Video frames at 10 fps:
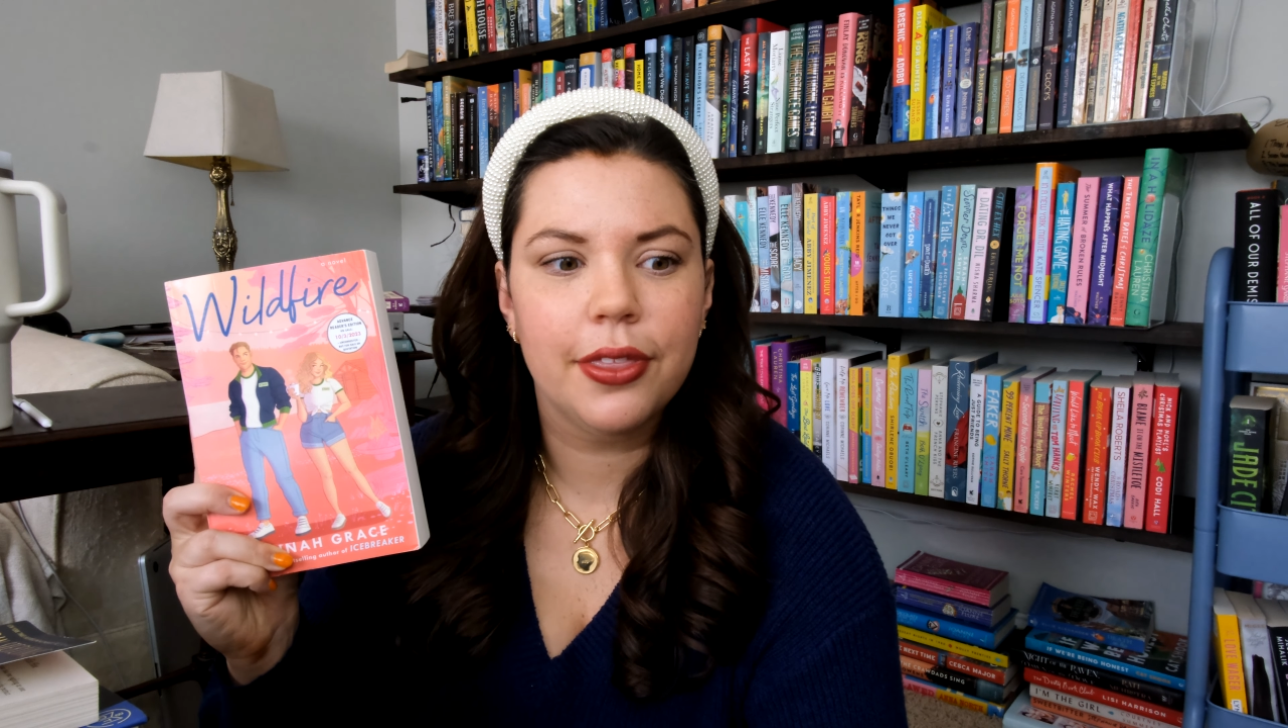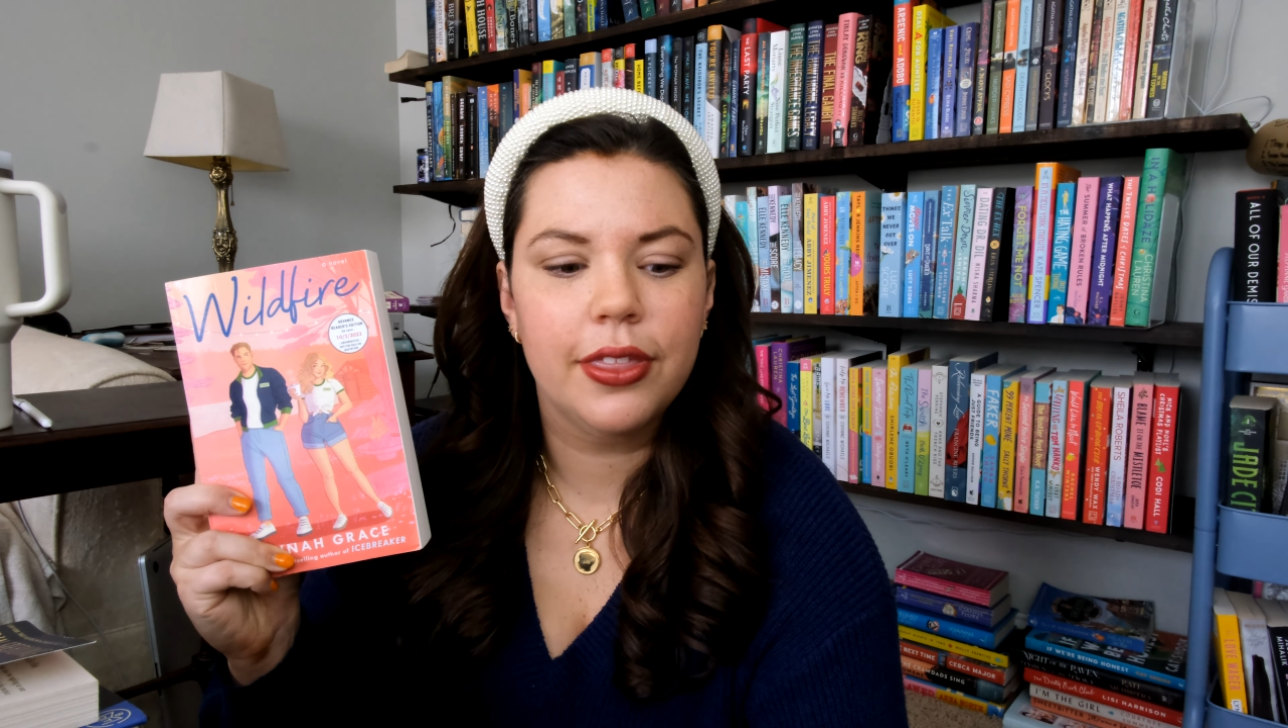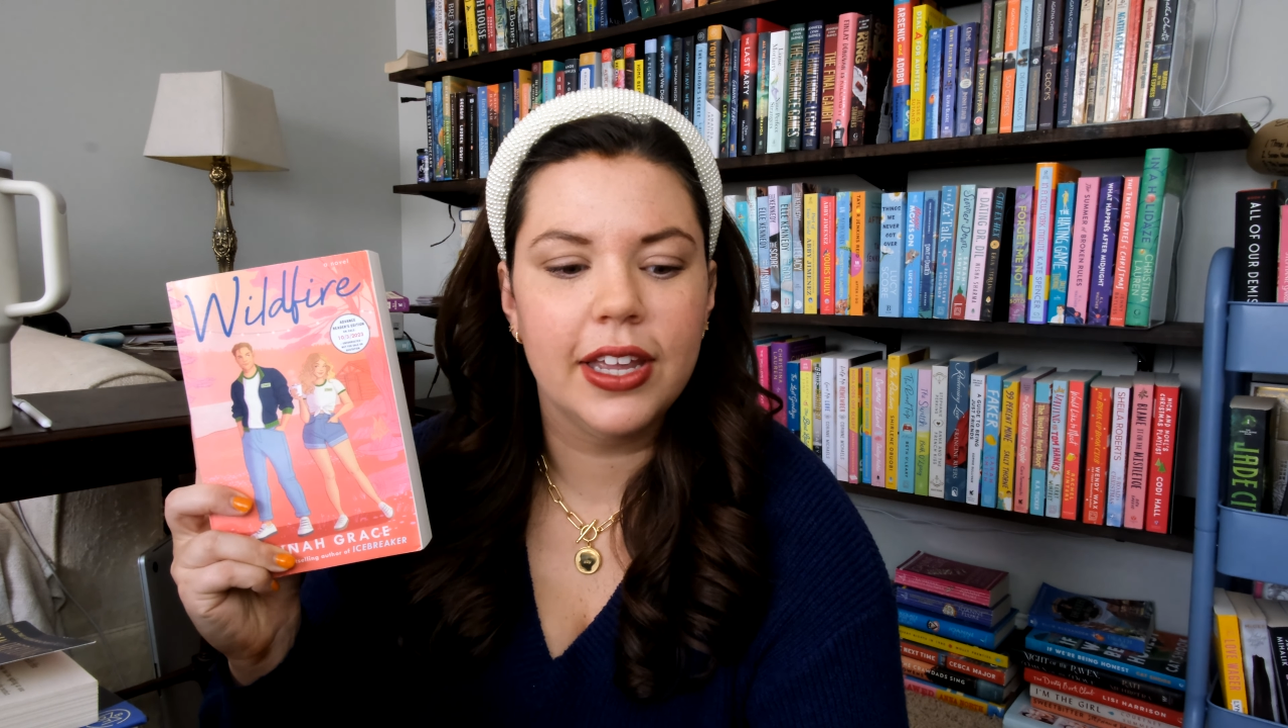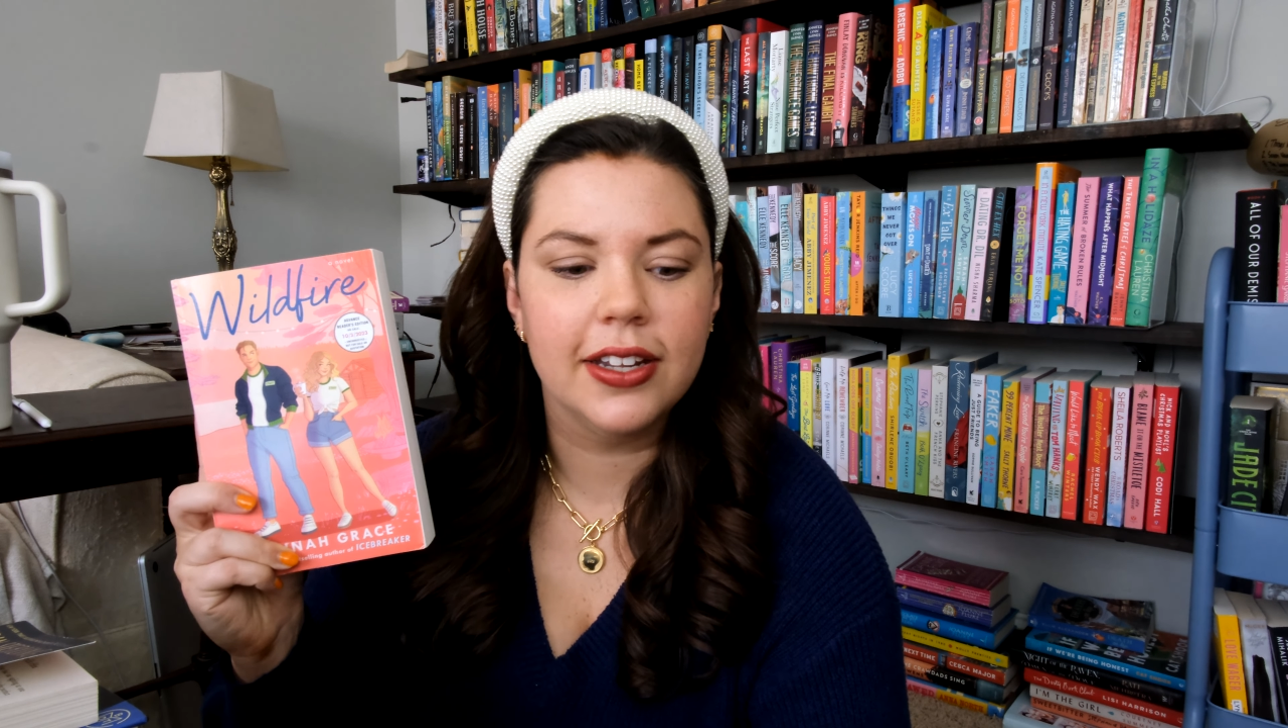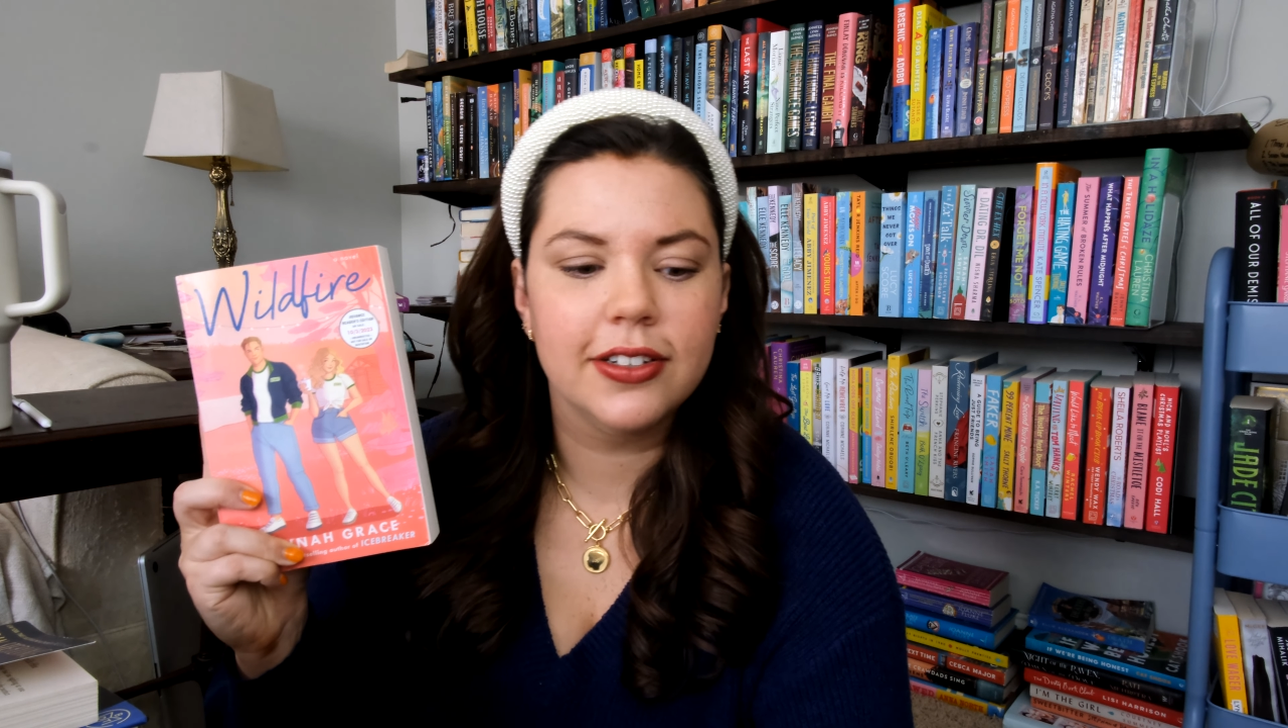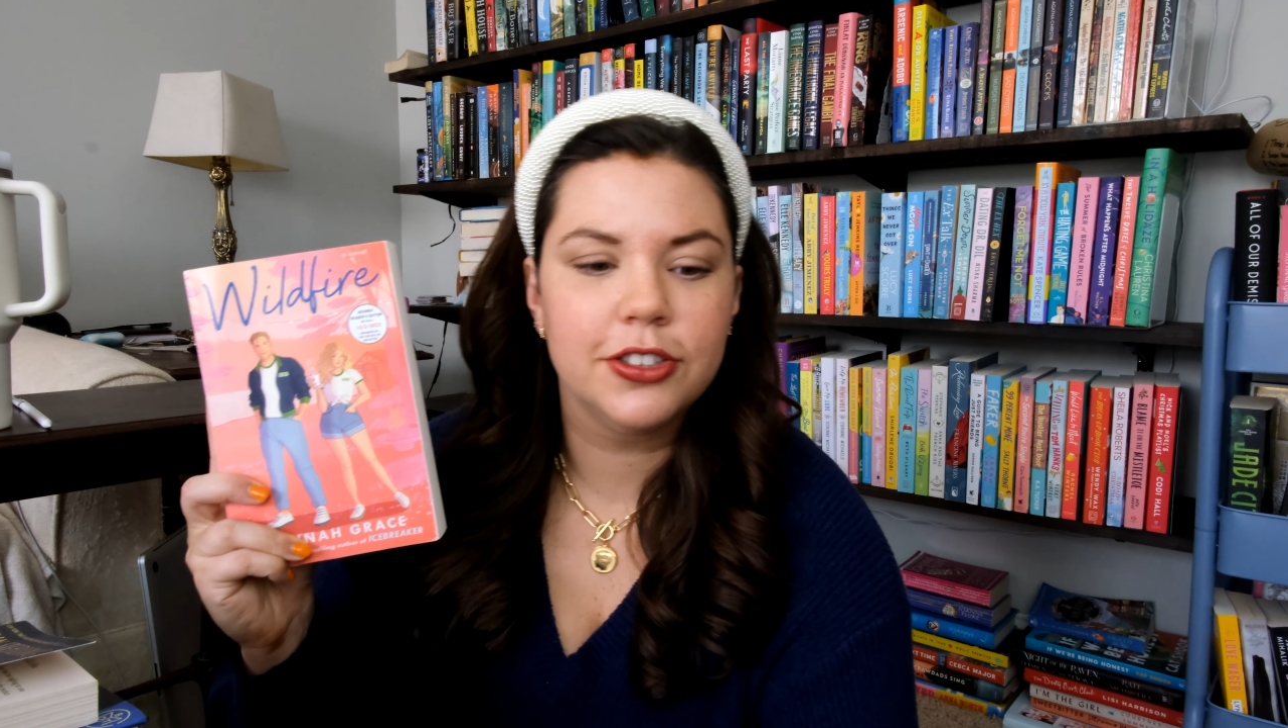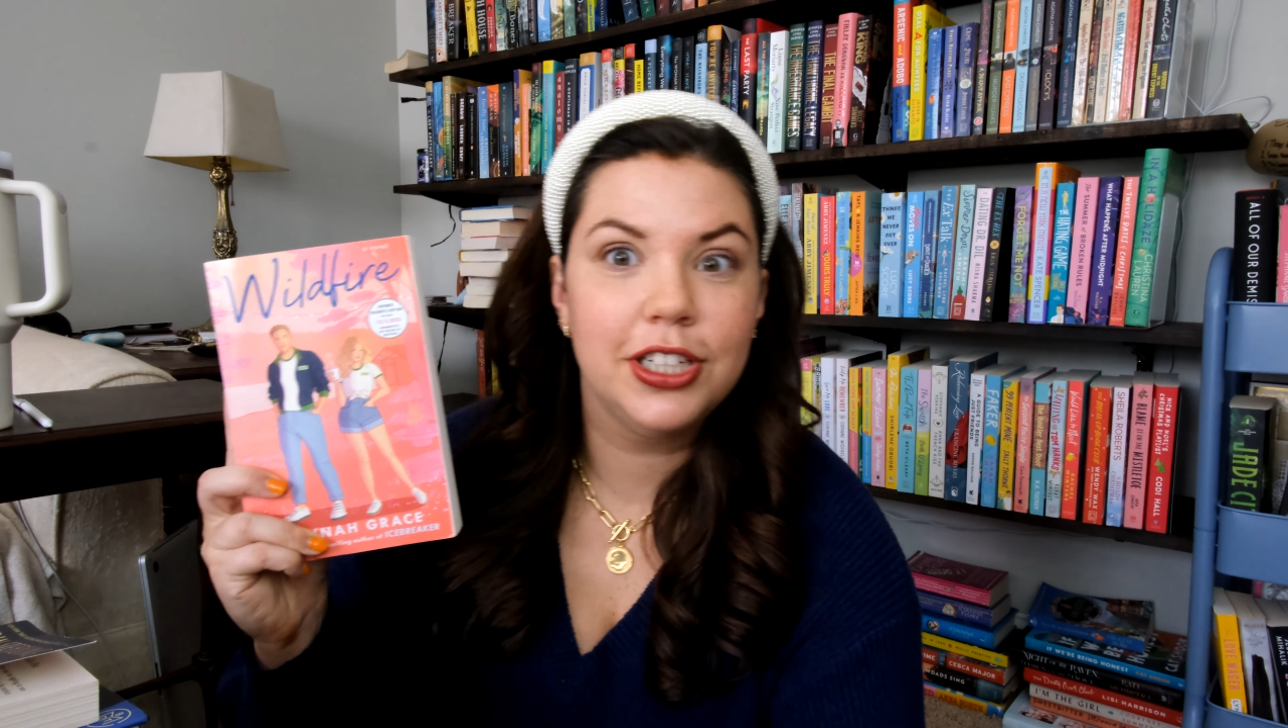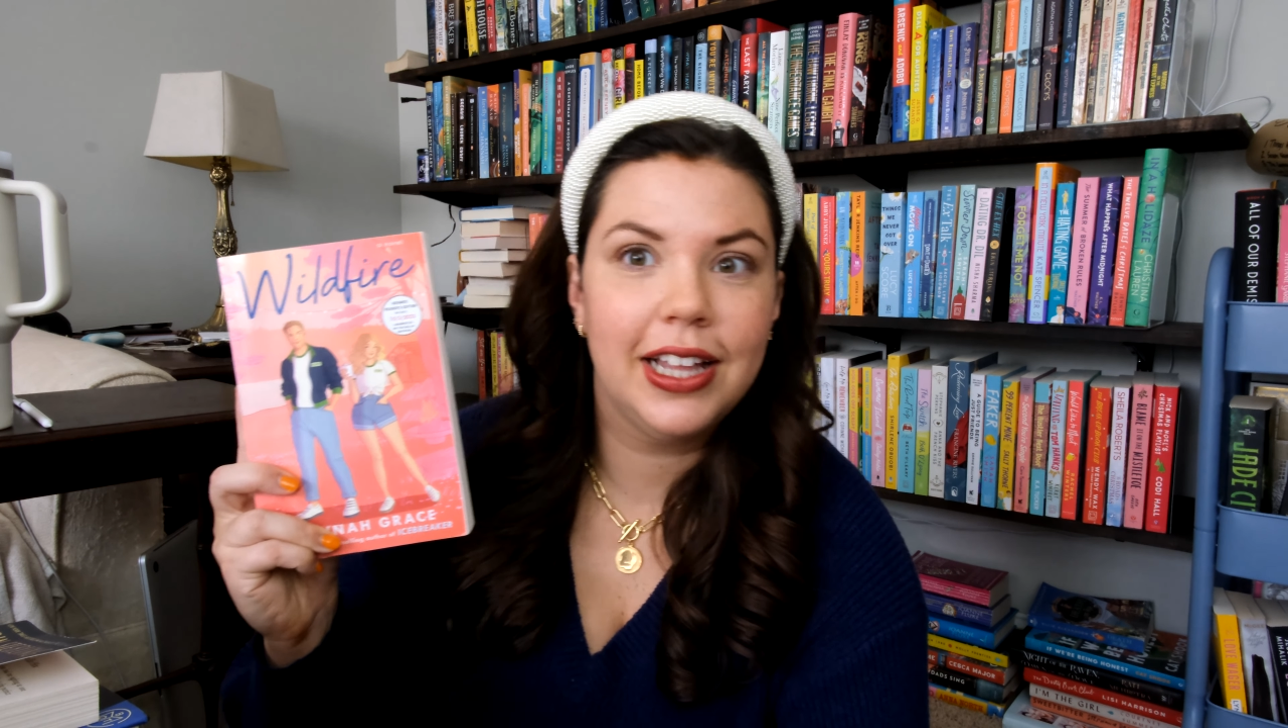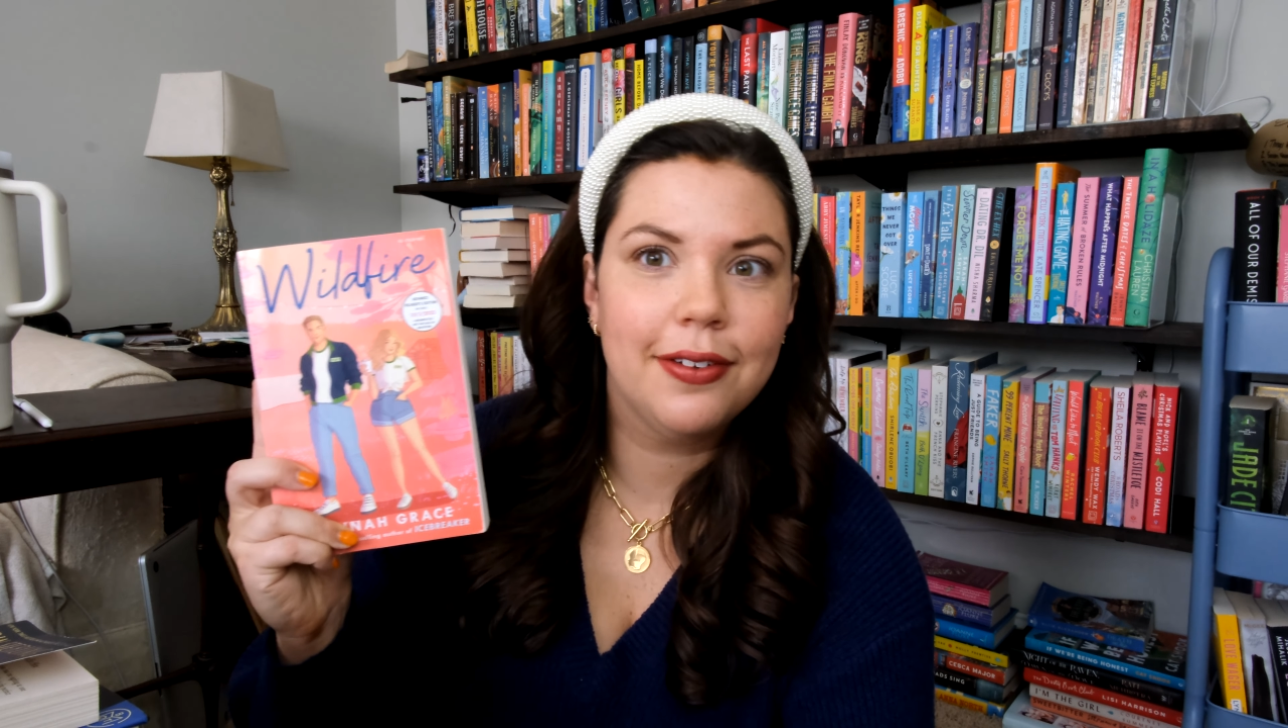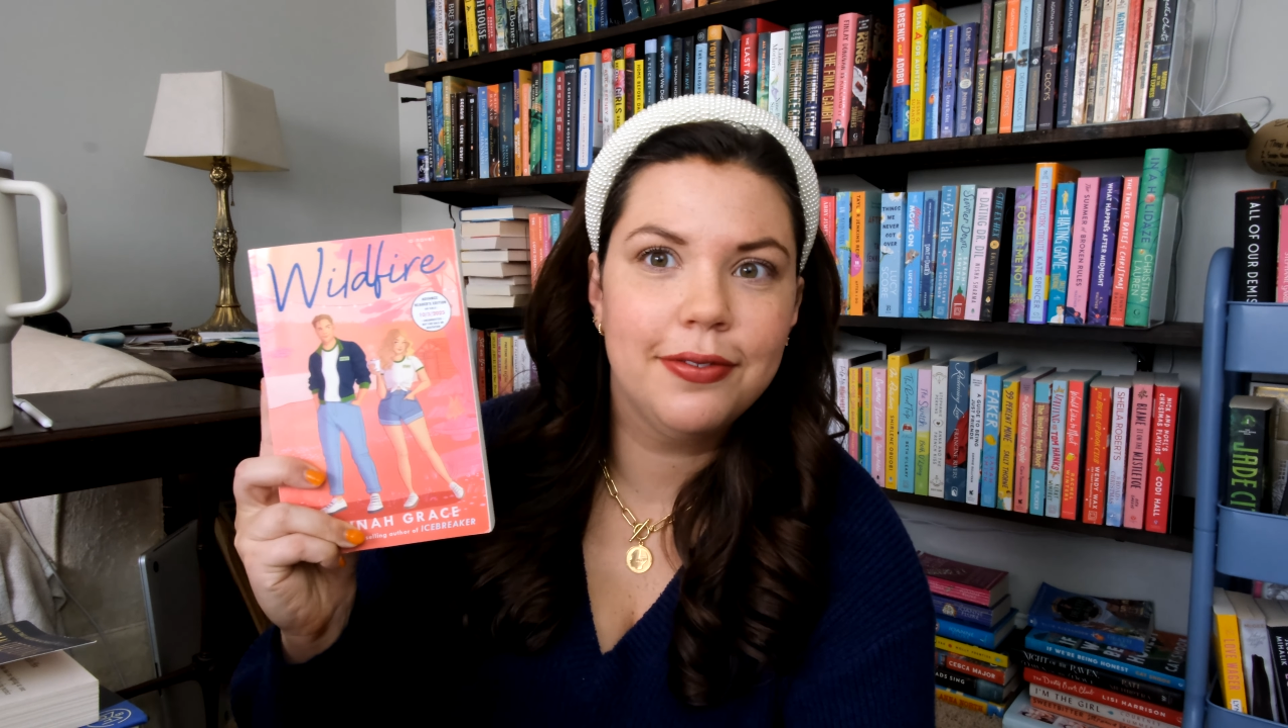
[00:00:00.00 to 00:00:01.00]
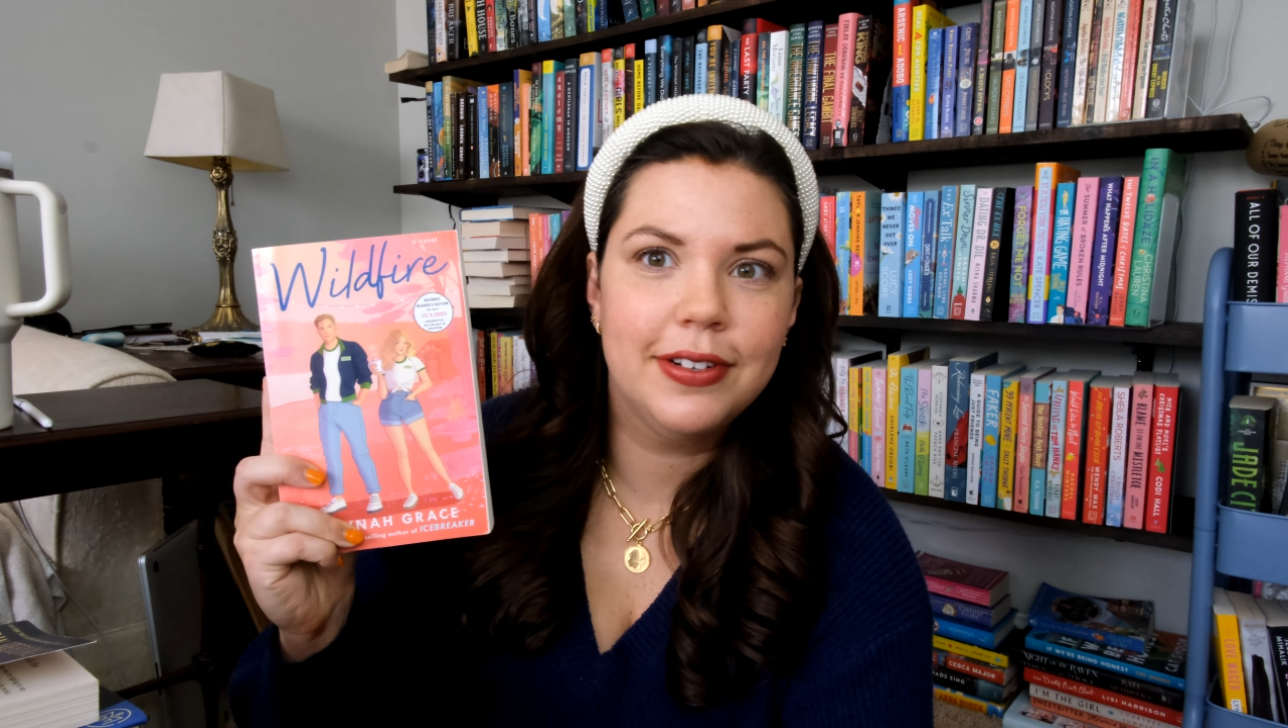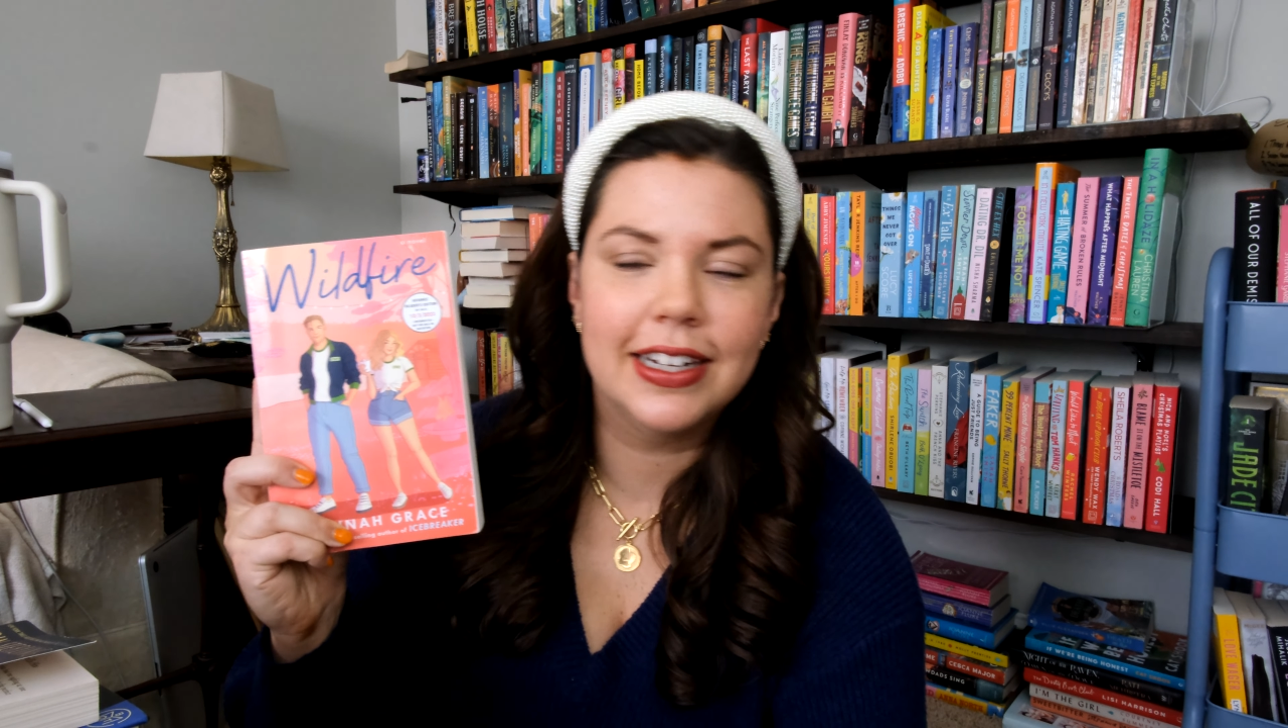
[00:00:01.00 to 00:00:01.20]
think she left,